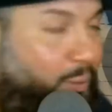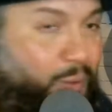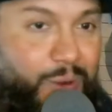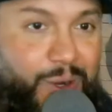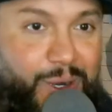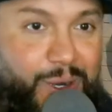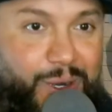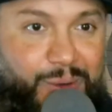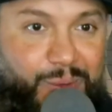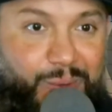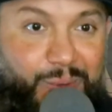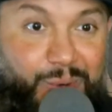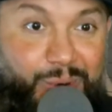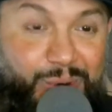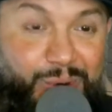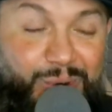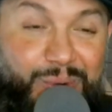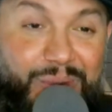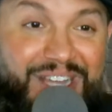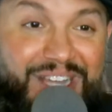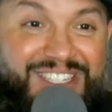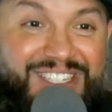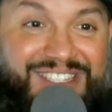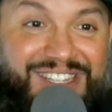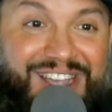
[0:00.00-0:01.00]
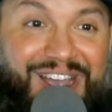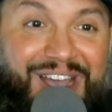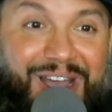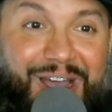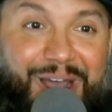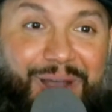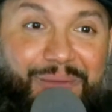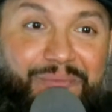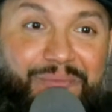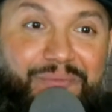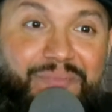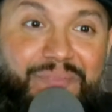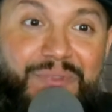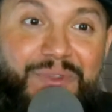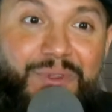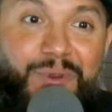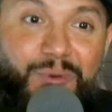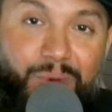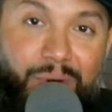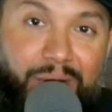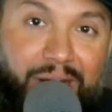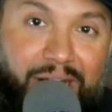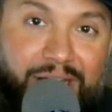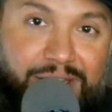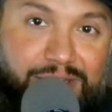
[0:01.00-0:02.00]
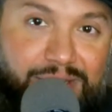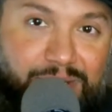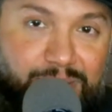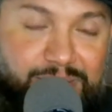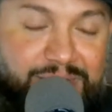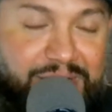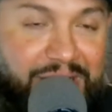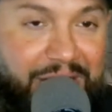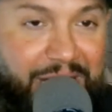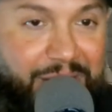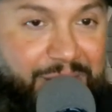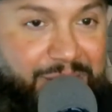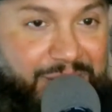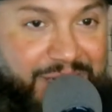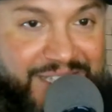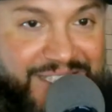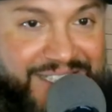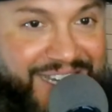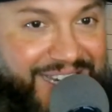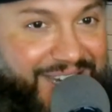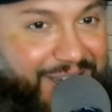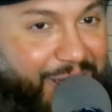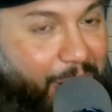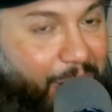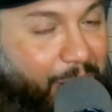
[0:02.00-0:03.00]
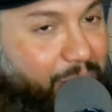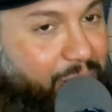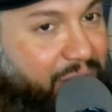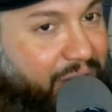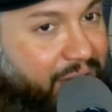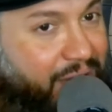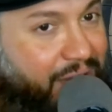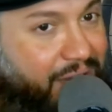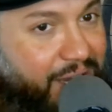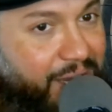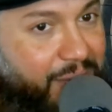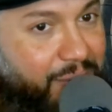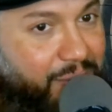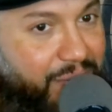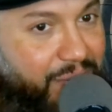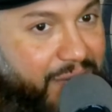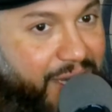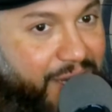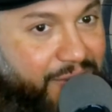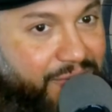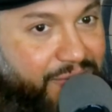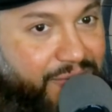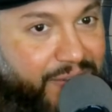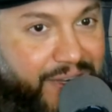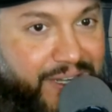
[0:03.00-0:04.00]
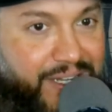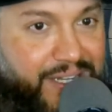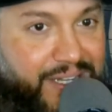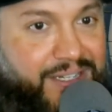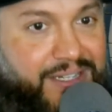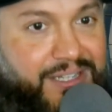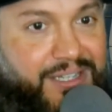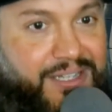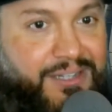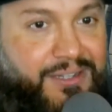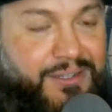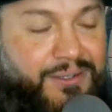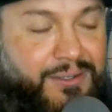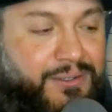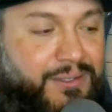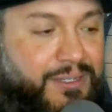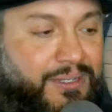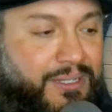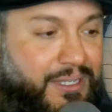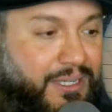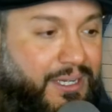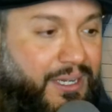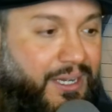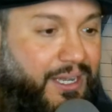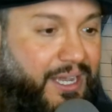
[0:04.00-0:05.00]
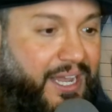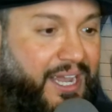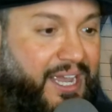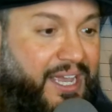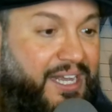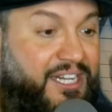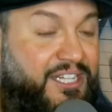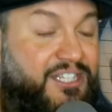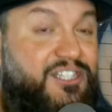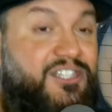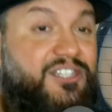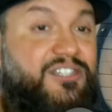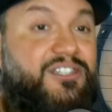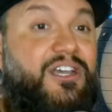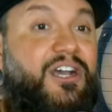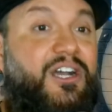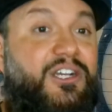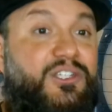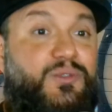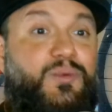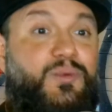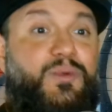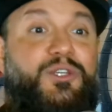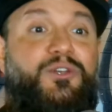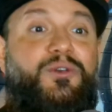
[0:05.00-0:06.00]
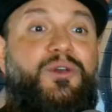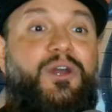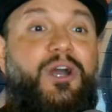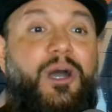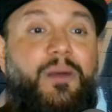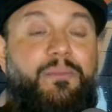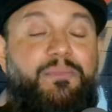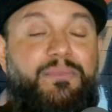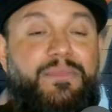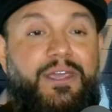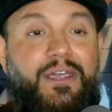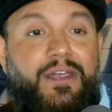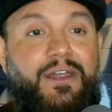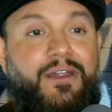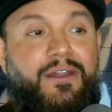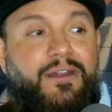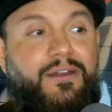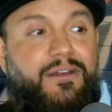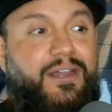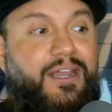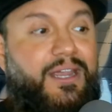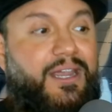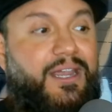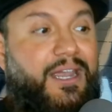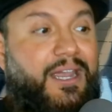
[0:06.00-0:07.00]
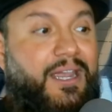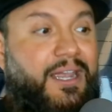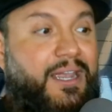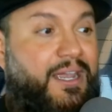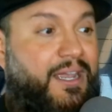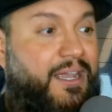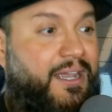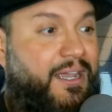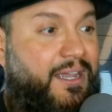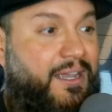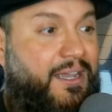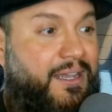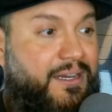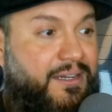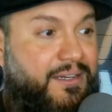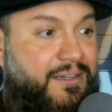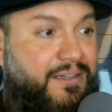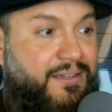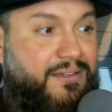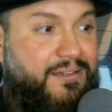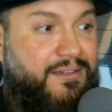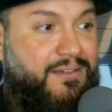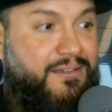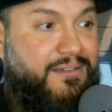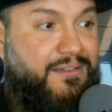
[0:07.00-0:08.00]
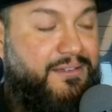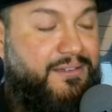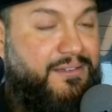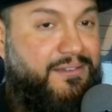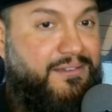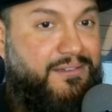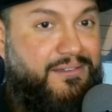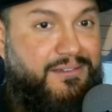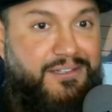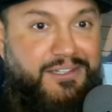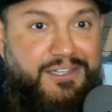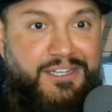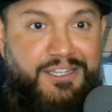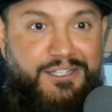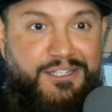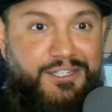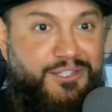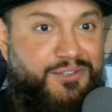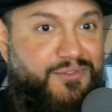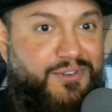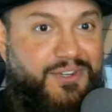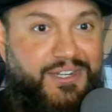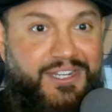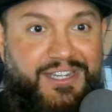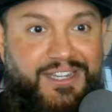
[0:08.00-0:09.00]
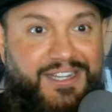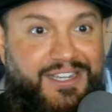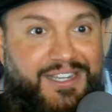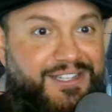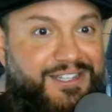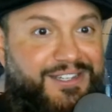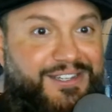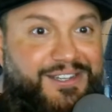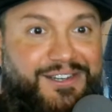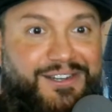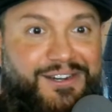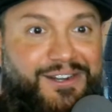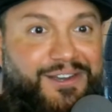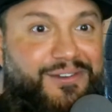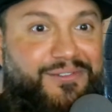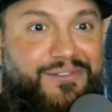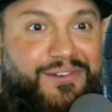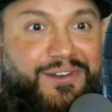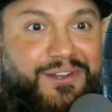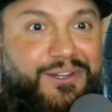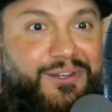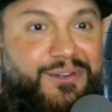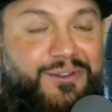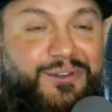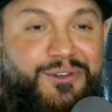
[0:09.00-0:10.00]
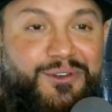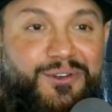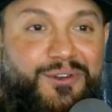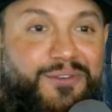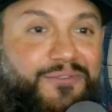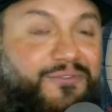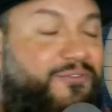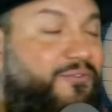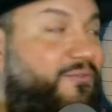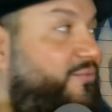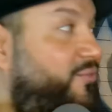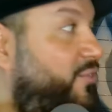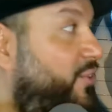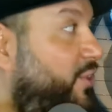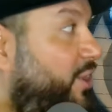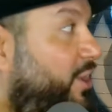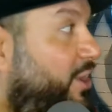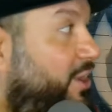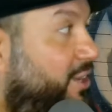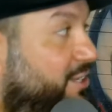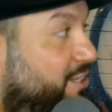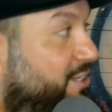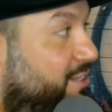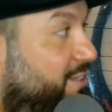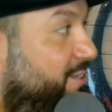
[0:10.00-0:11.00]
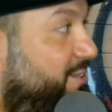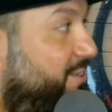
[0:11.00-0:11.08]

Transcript: Where, where do I stop? right? So timing is like a big, big fucking deal, and it sucks when you're up there and it just fucking gets cut off on you, and you're fucked,